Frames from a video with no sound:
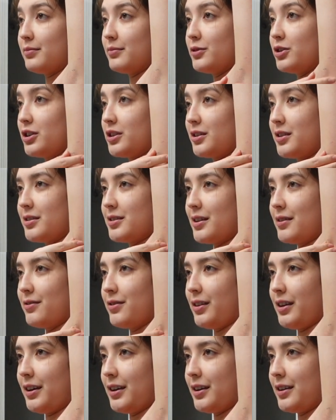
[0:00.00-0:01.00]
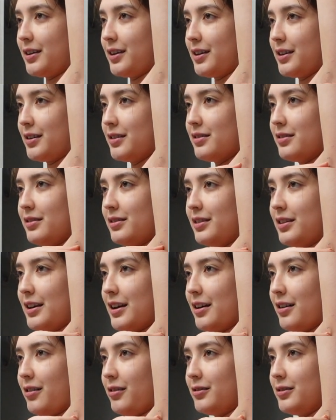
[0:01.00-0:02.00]
just because I feel like I can
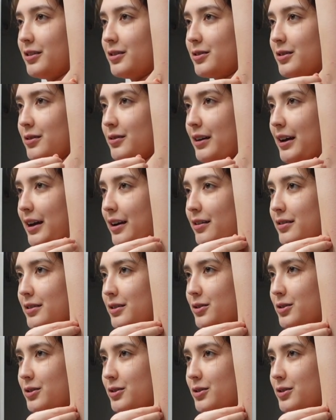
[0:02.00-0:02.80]
get all those little hairs.